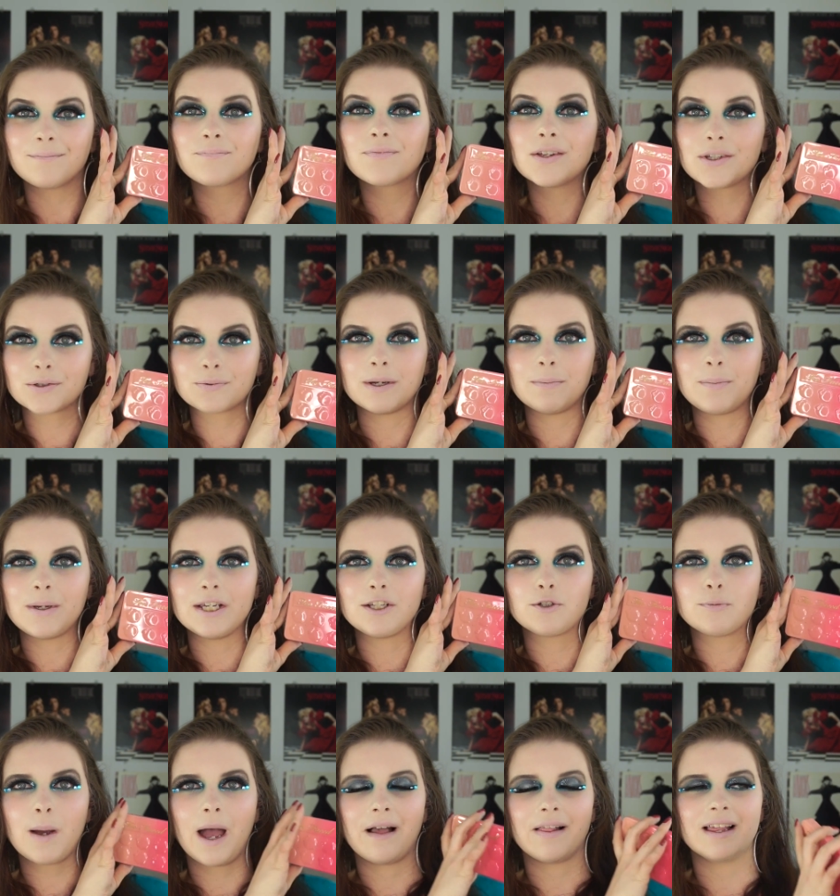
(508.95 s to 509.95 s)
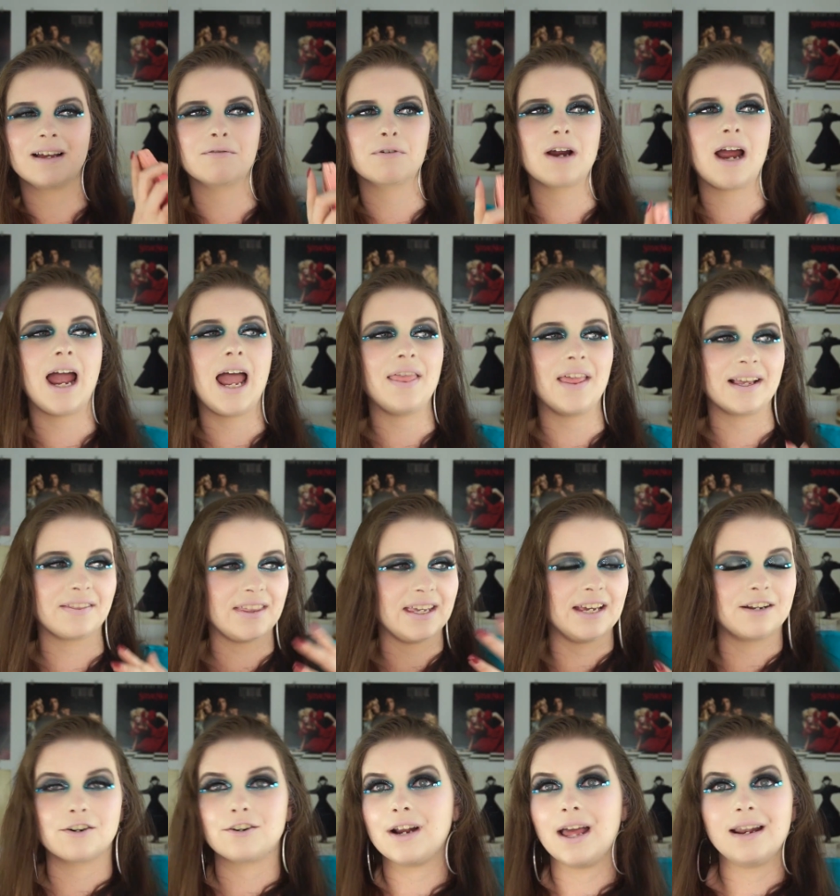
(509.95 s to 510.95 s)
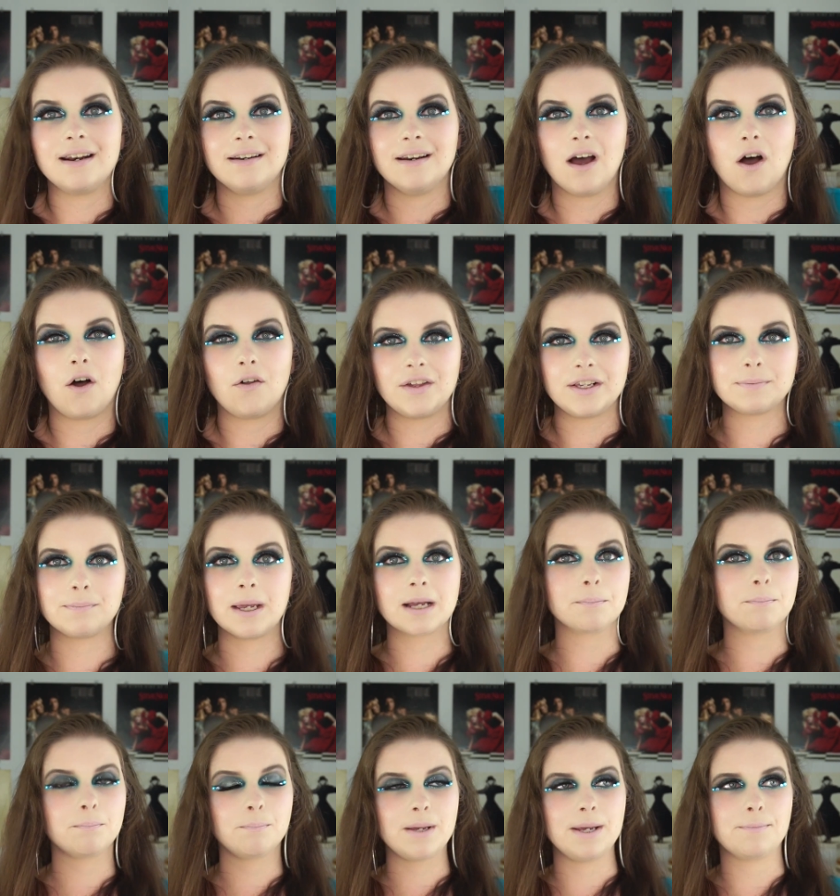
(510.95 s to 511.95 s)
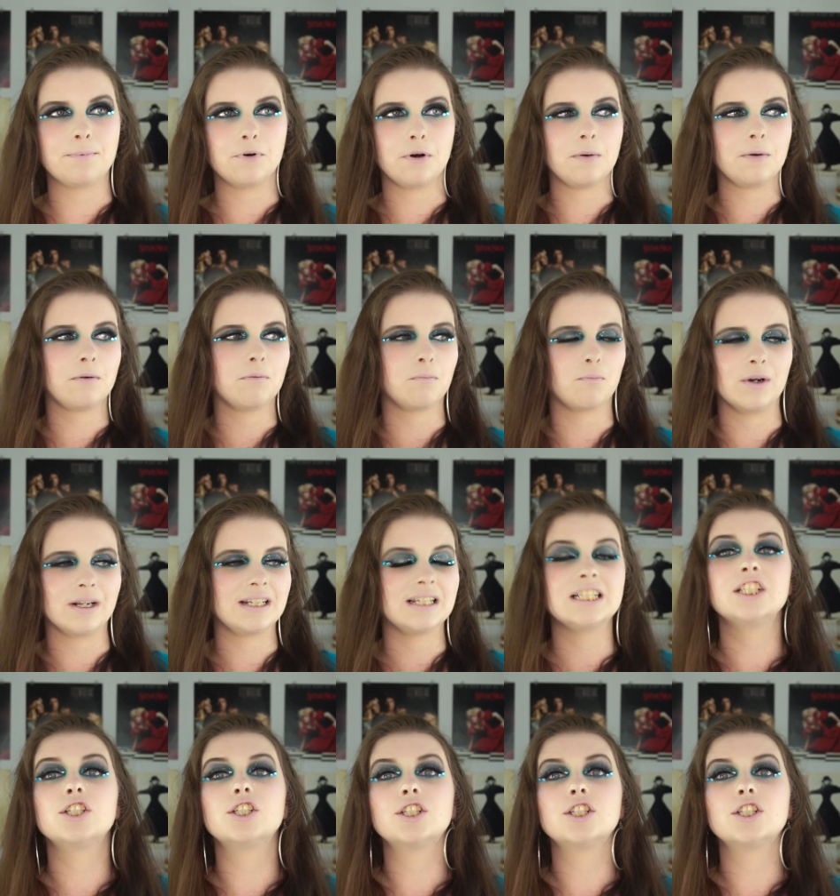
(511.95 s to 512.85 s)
the Sweet Peach palette, where like the internet and all these makeup people went